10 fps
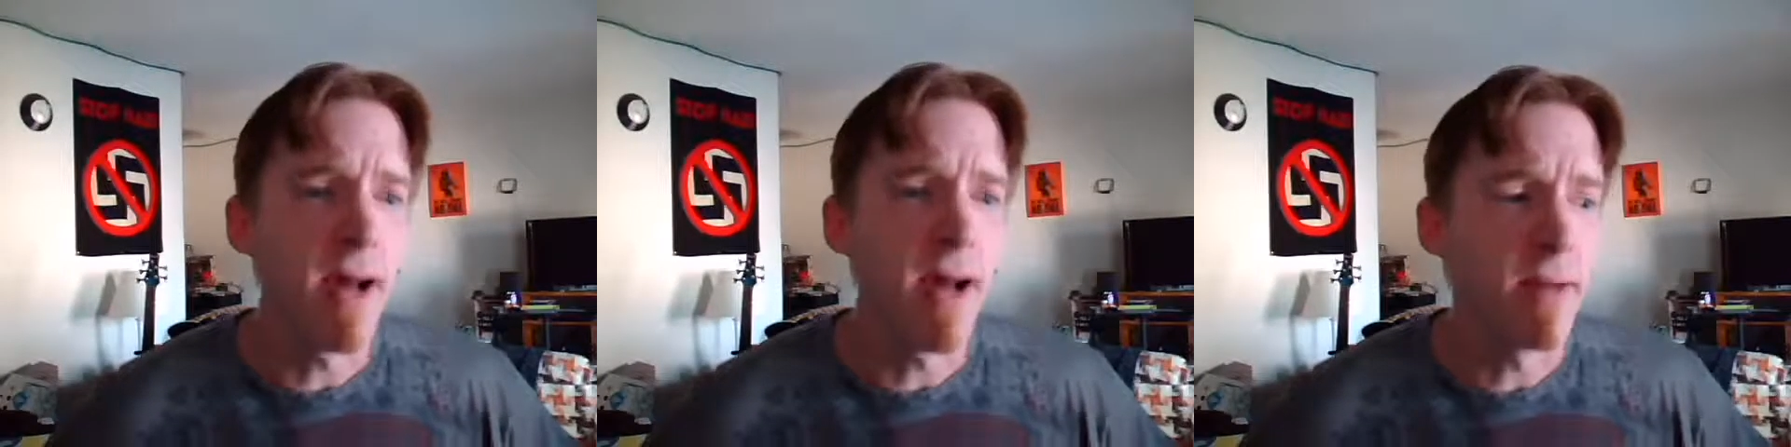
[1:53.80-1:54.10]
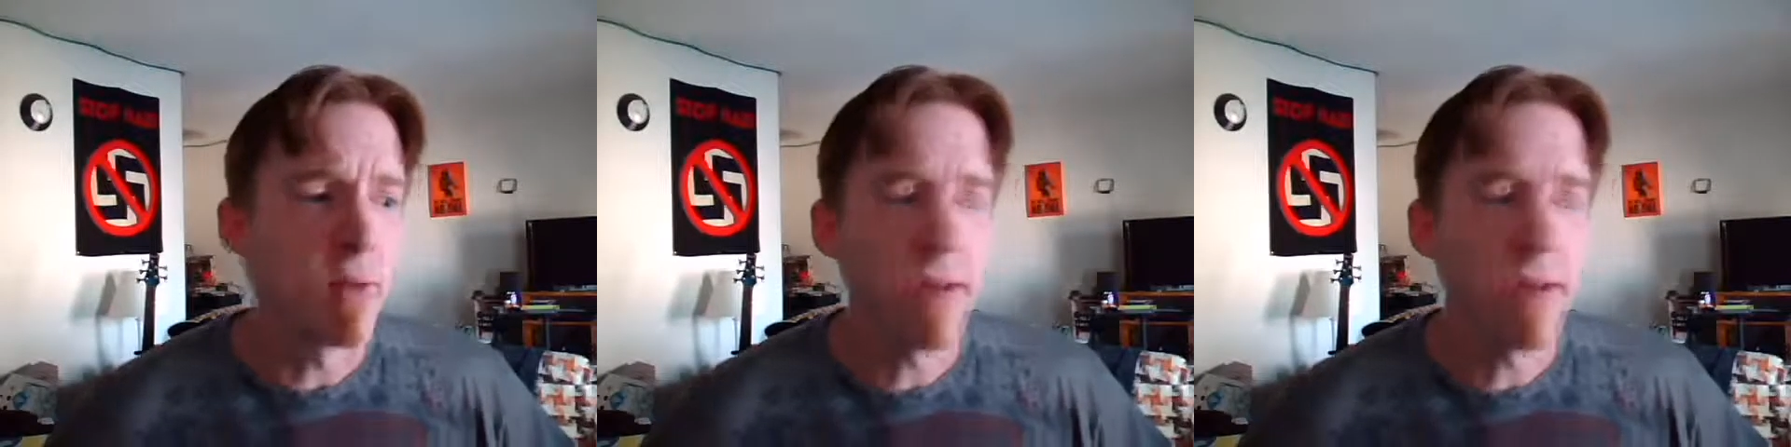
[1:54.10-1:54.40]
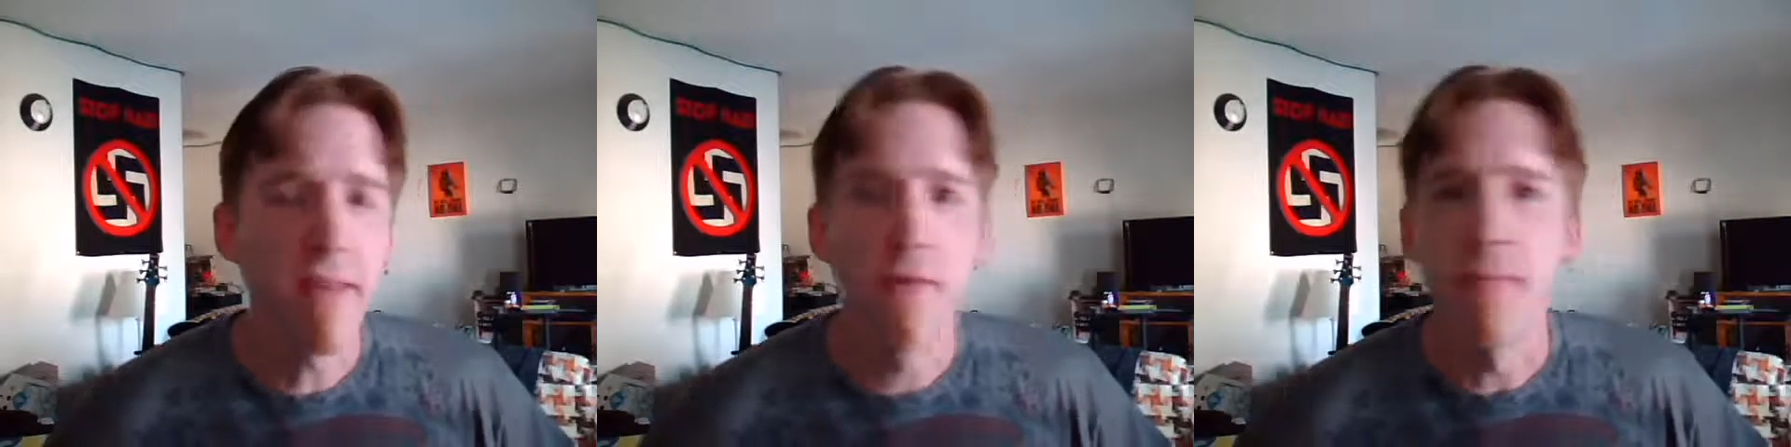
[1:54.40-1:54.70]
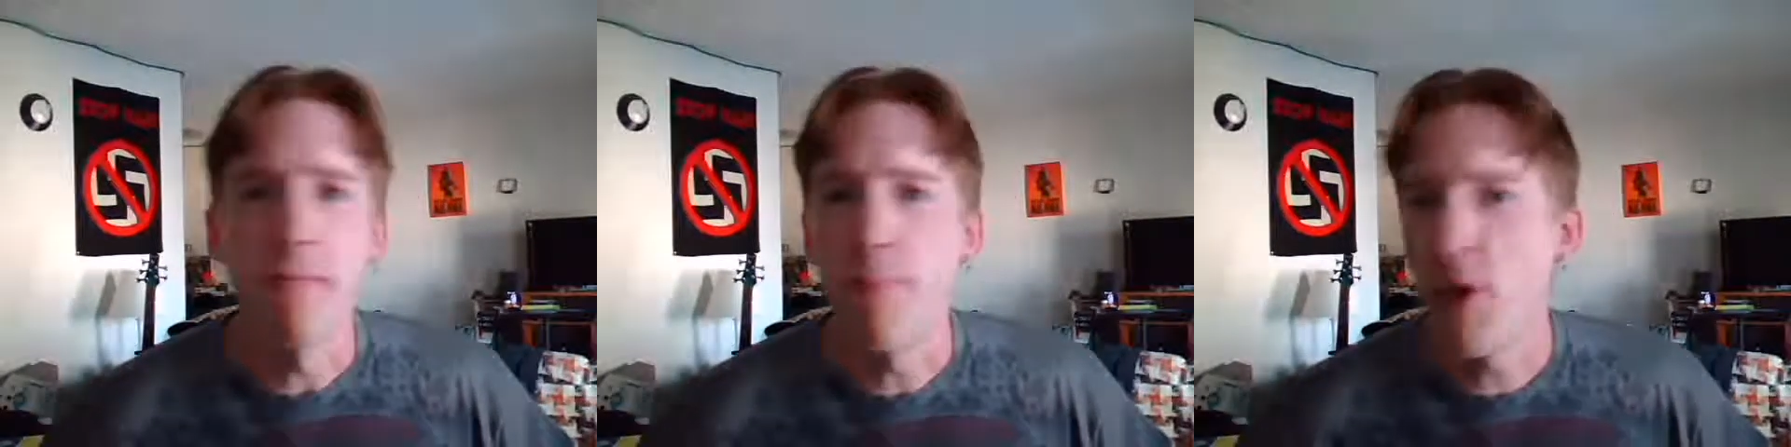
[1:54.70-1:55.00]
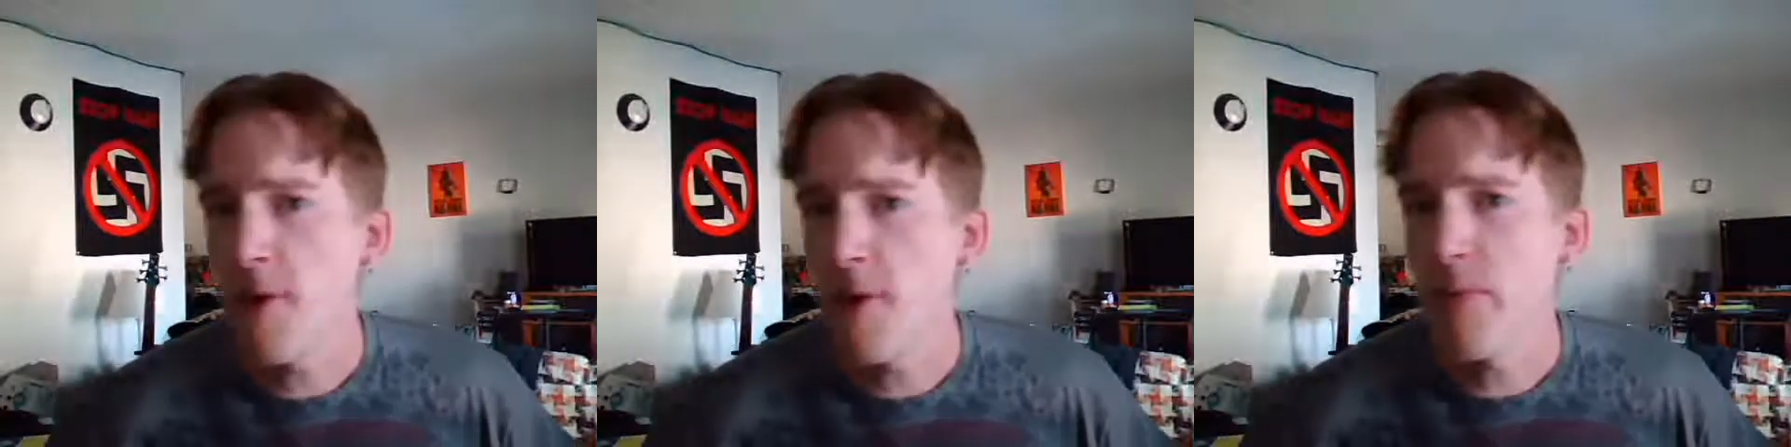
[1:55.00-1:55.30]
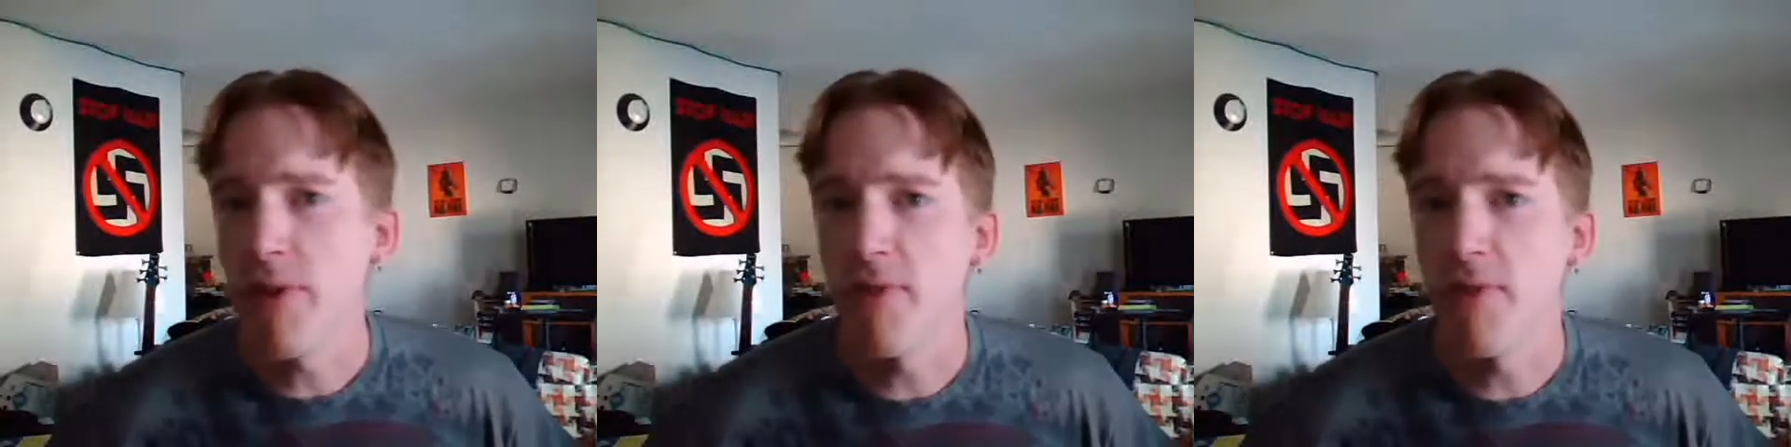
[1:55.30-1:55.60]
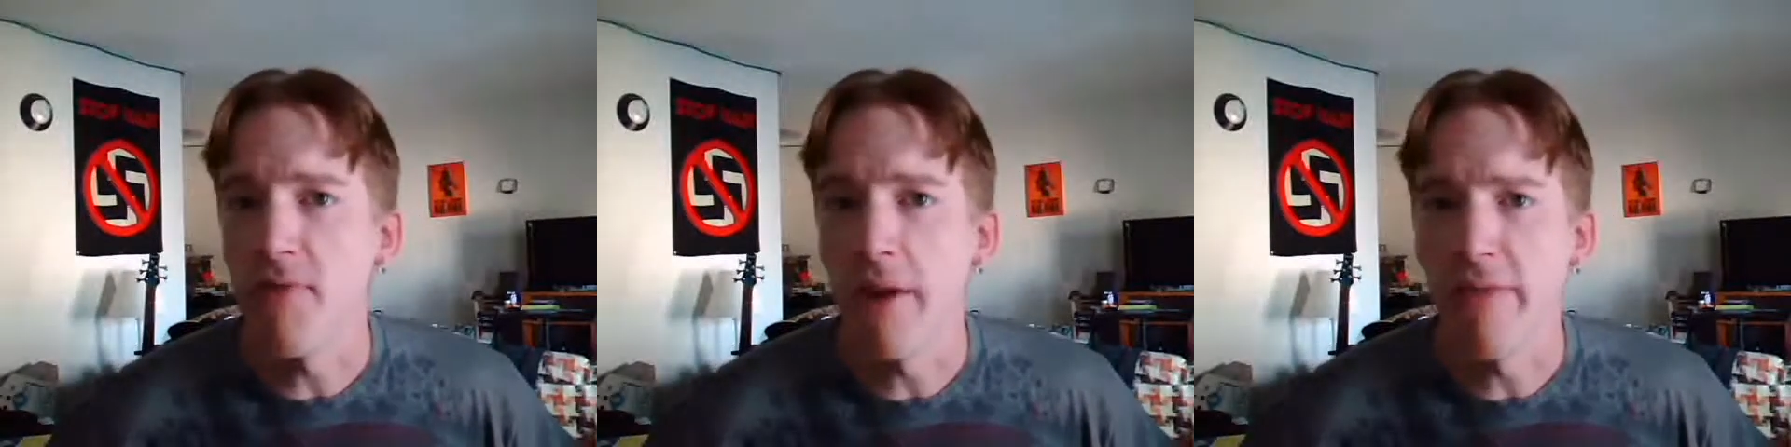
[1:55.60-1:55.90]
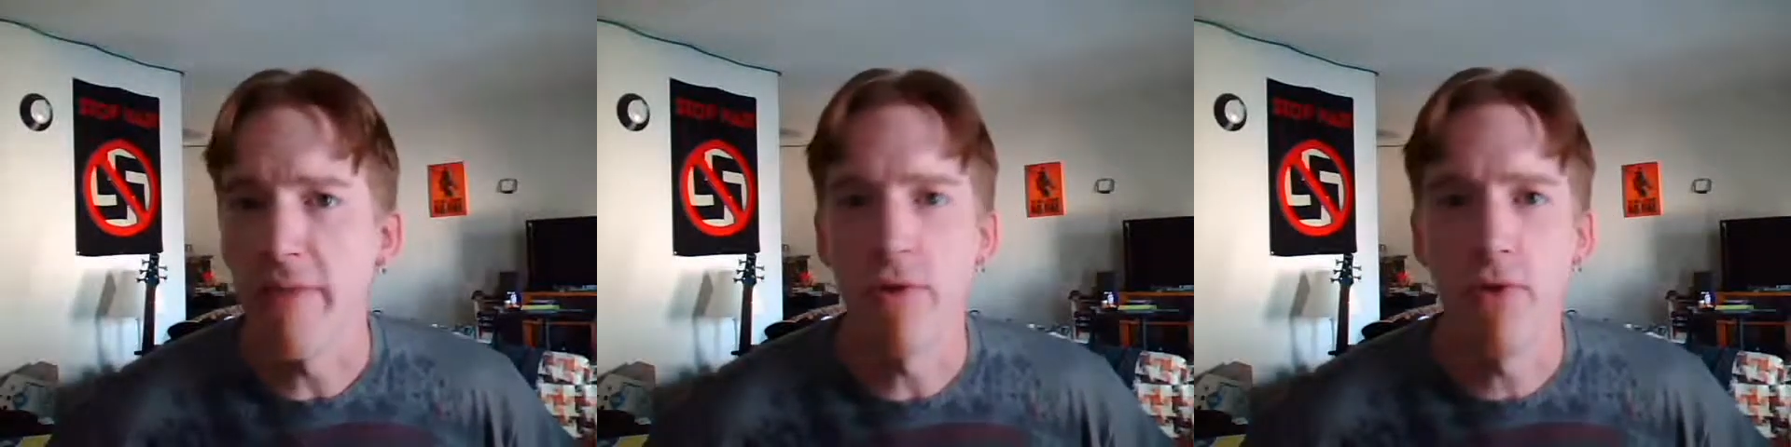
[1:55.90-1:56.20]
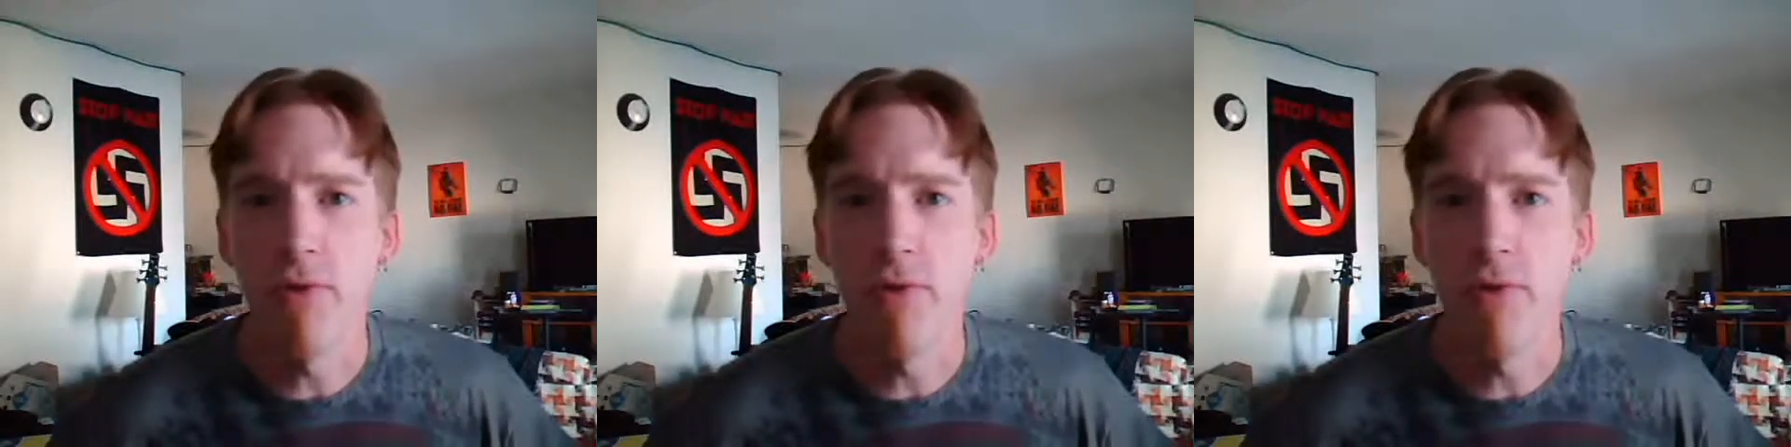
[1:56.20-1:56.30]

I believe the purpose of life is